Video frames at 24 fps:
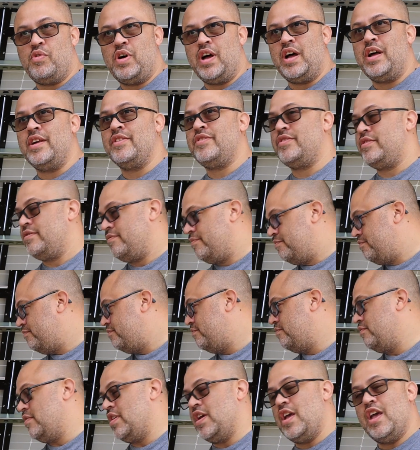watts
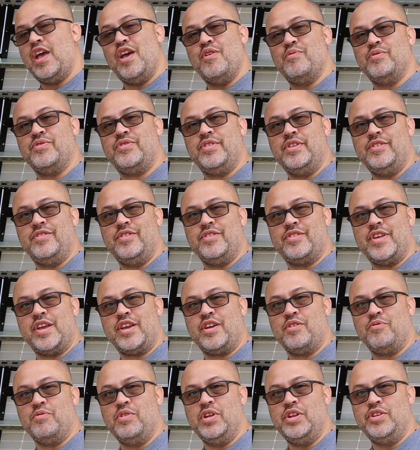and we'll see if this
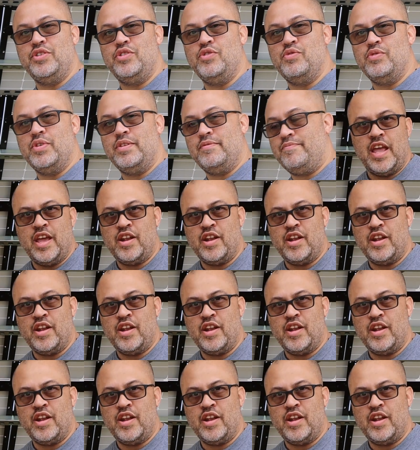thing can really do it.